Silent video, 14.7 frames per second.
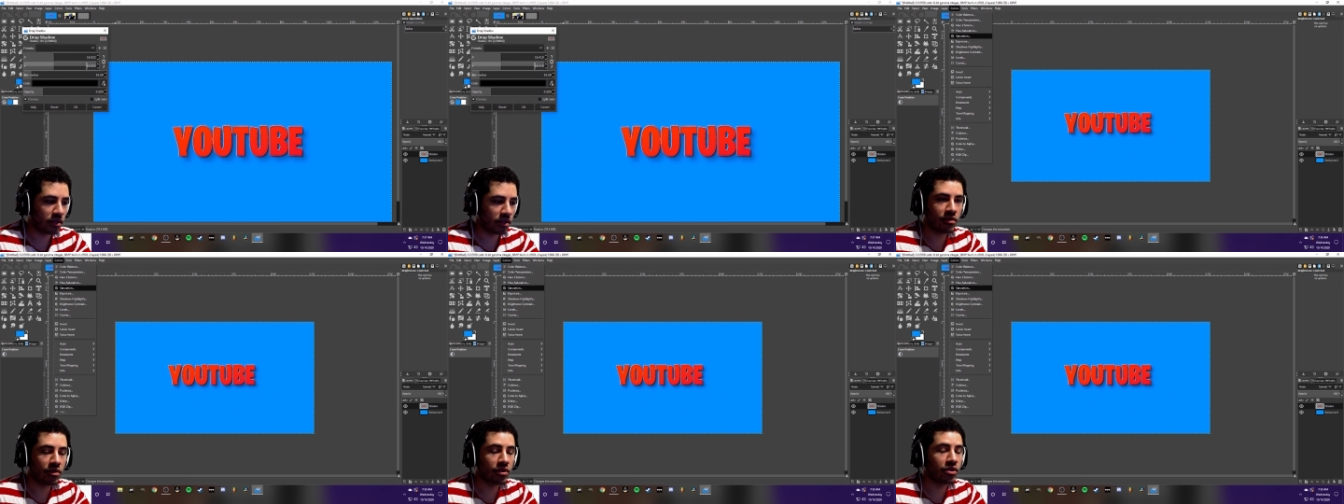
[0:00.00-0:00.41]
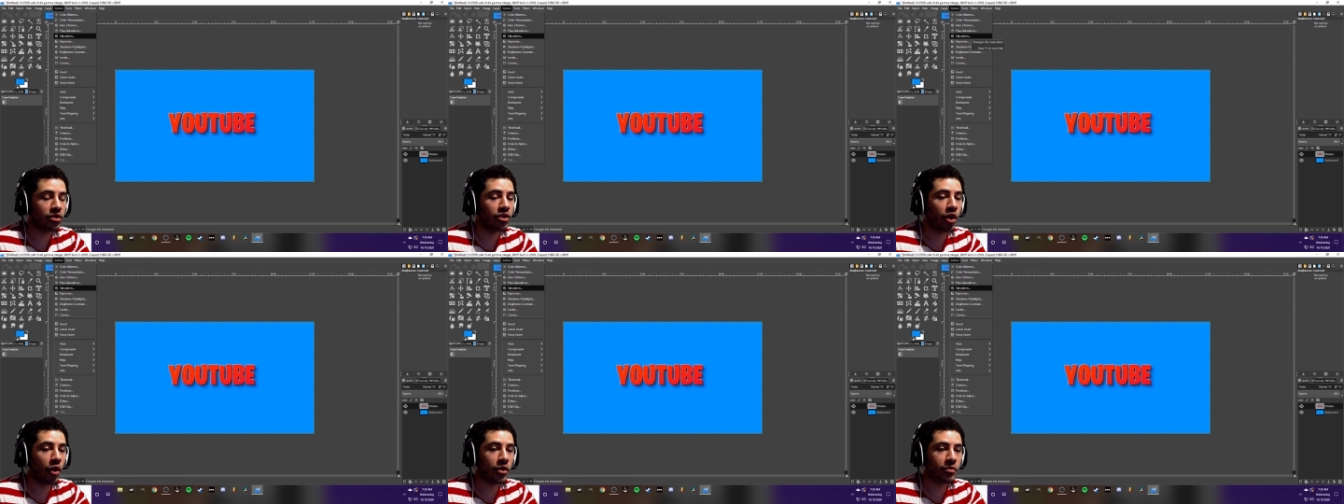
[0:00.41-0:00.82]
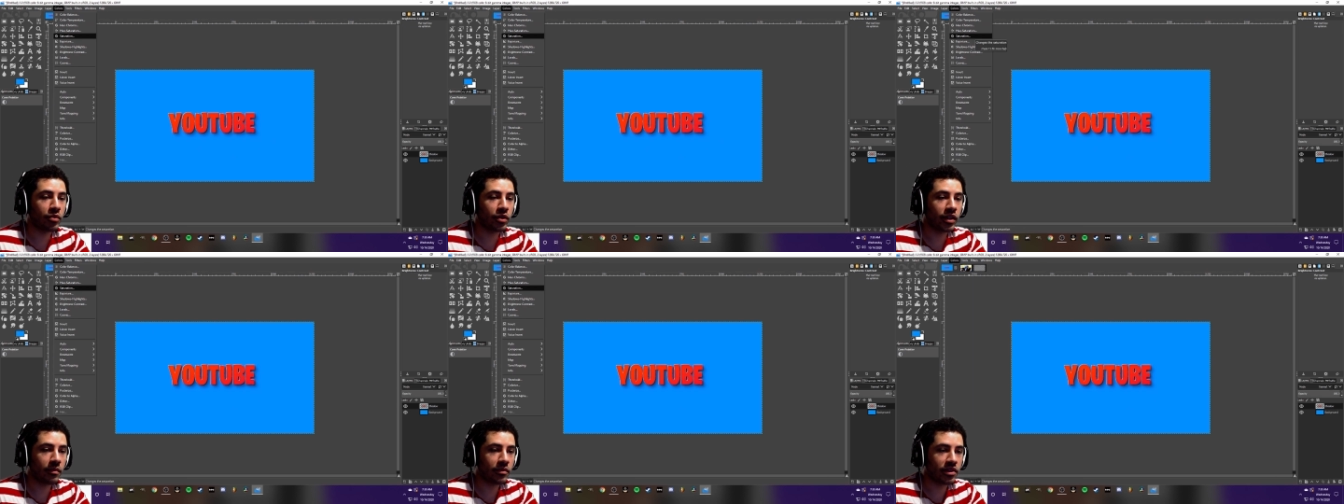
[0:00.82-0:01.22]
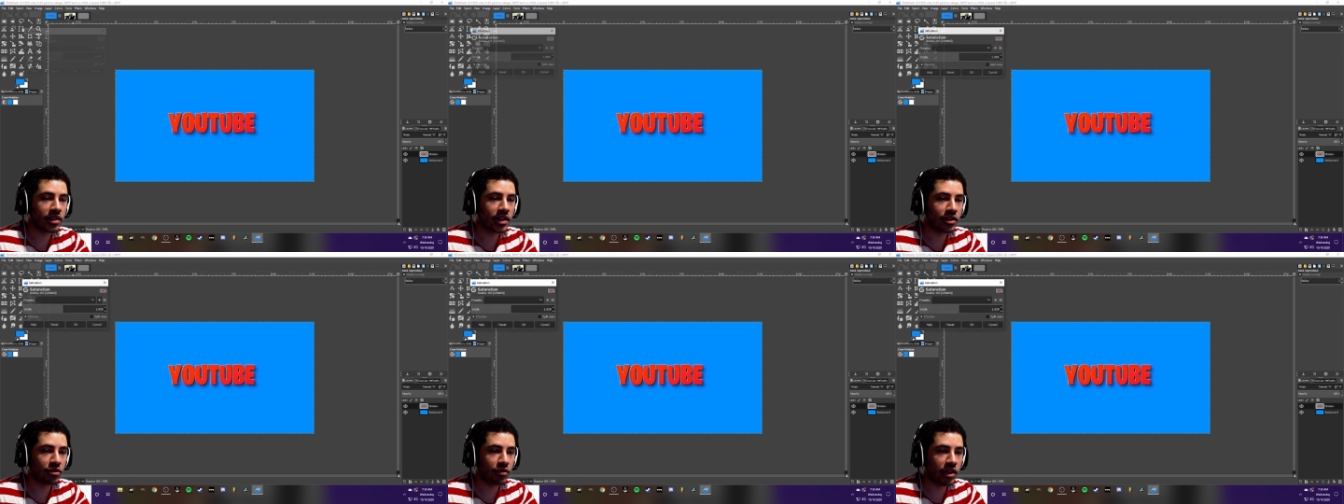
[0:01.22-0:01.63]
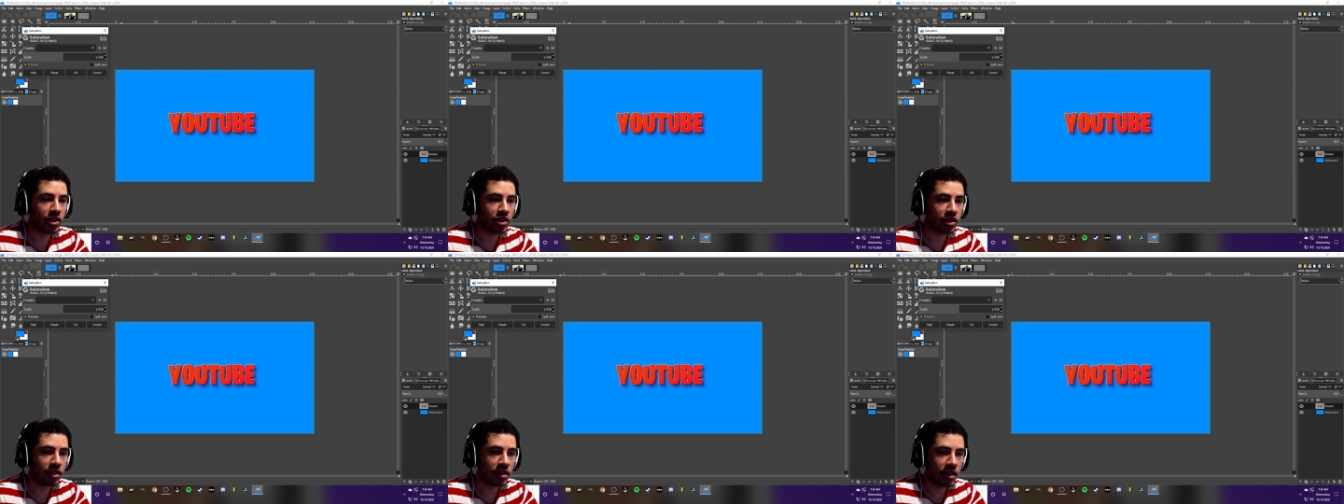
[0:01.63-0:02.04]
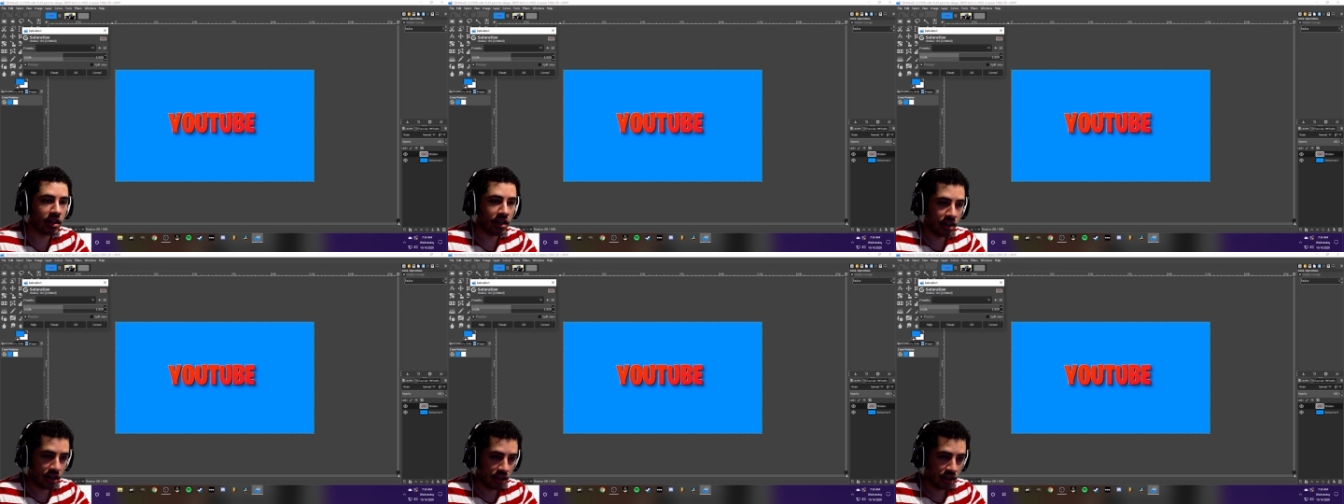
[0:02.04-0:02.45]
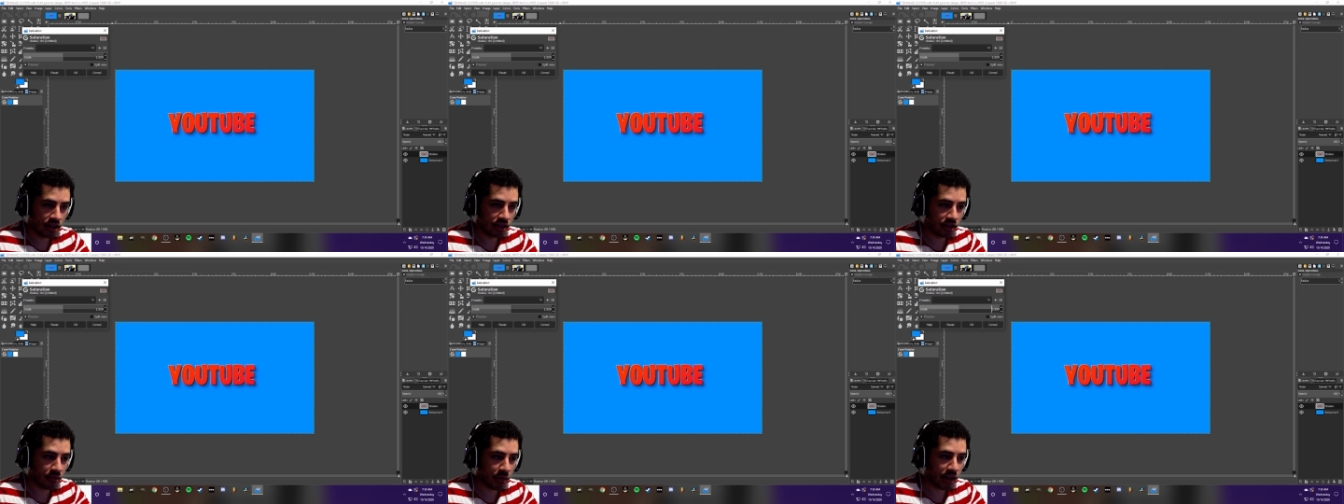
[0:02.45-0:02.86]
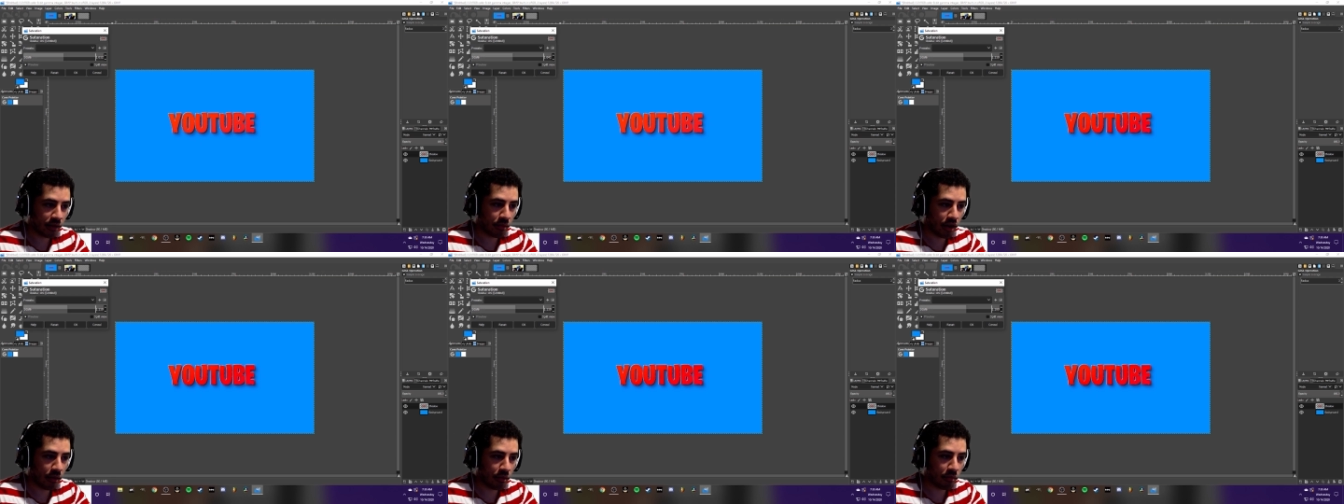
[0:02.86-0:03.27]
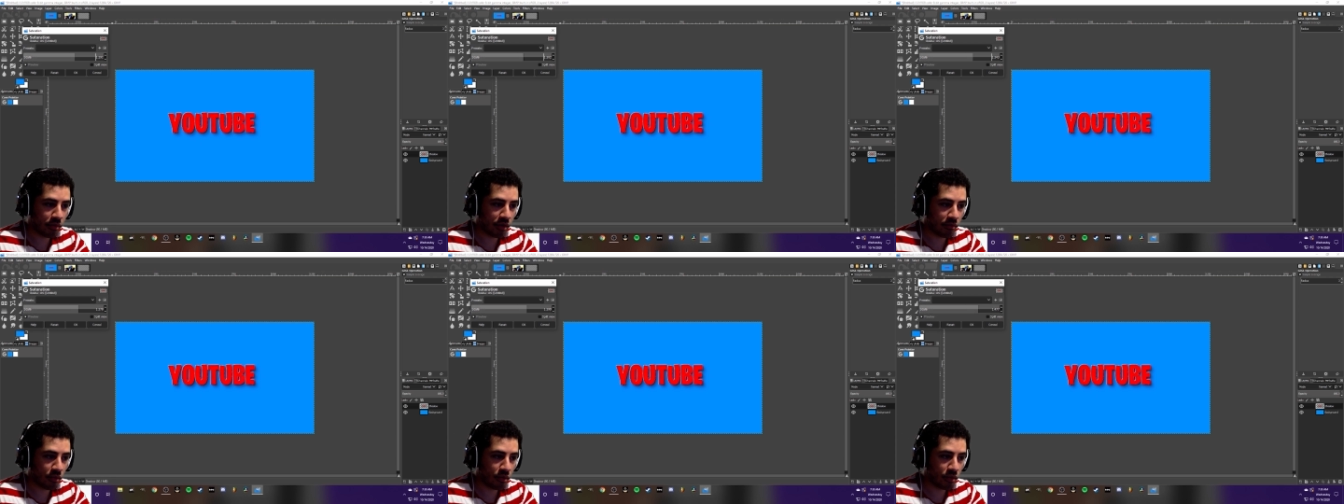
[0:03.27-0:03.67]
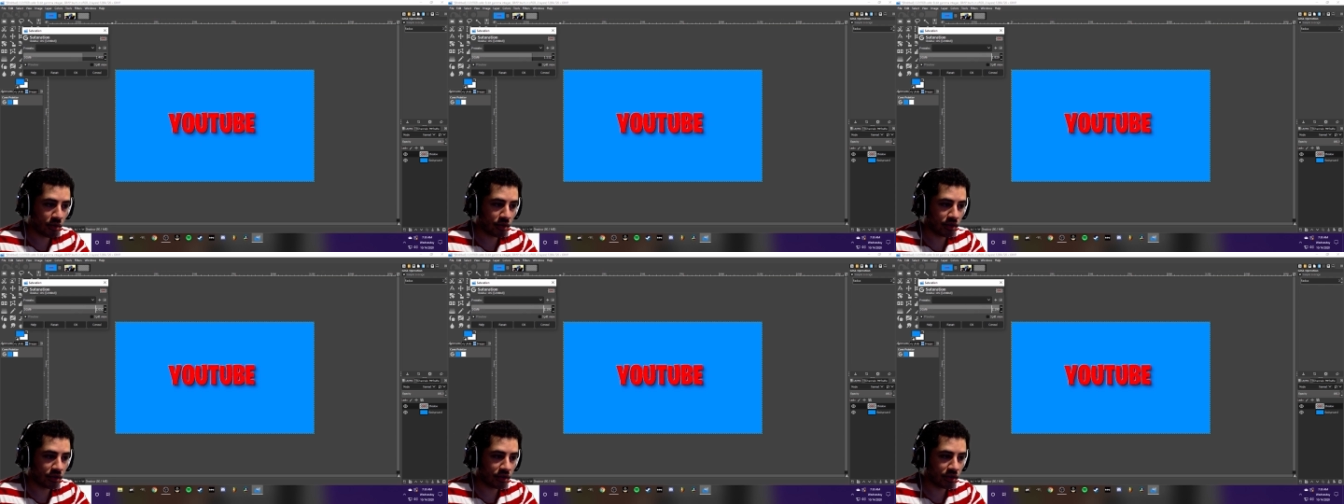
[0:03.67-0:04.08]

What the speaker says: You can always bring up the saturation to make it pop a bit more.